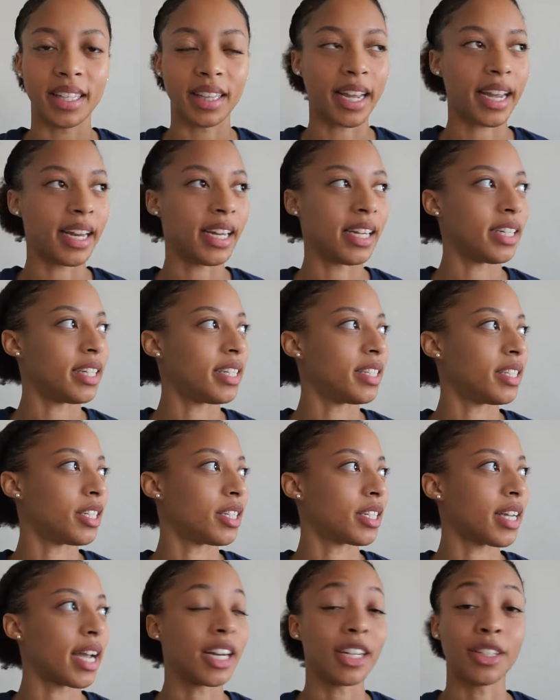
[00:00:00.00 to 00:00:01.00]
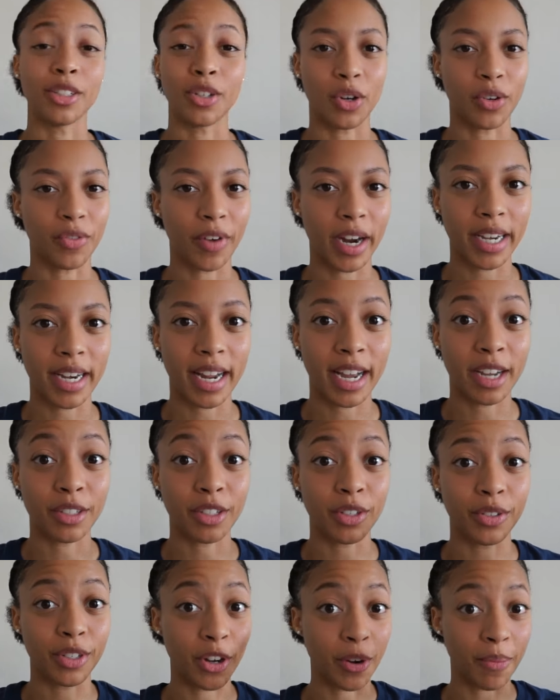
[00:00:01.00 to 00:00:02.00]
the lighting is just kind of dull right now,
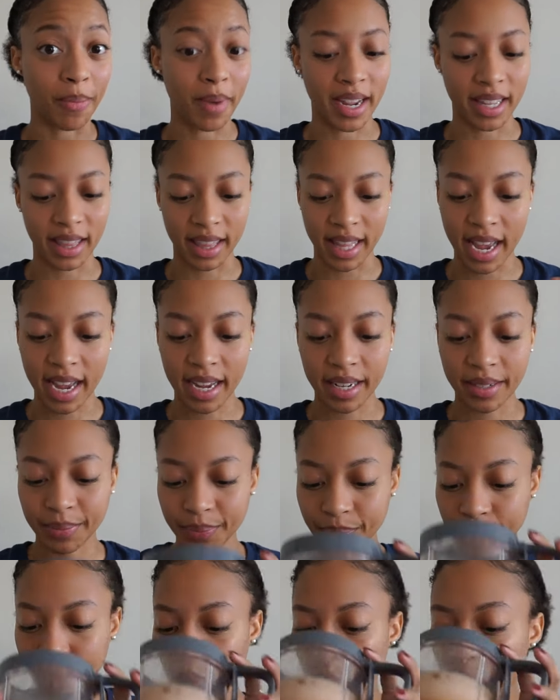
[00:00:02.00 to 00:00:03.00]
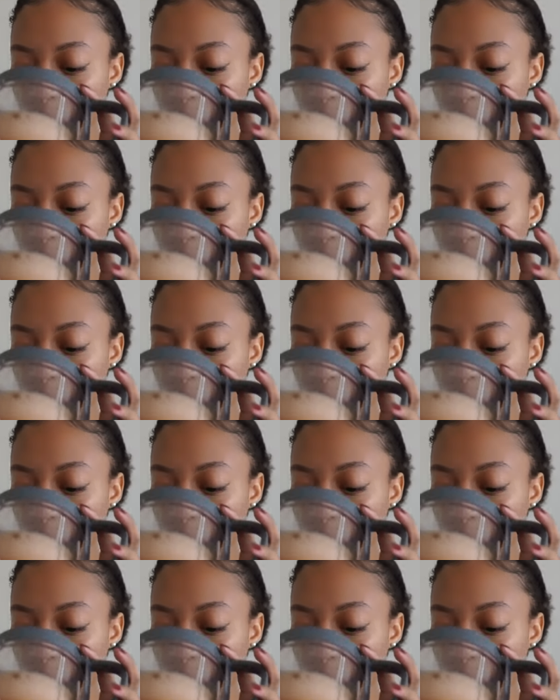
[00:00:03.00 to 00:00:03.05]
so don't mind that.